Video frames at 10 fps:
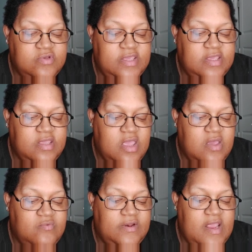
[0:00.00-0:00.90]
get
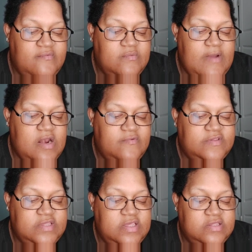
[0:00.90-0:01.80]
when everybody
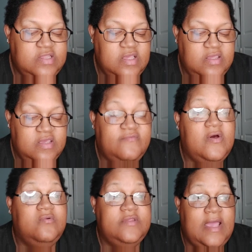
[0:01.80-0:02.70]
receives their gift
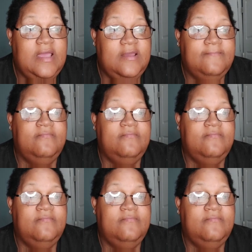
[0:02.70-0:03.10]
on time.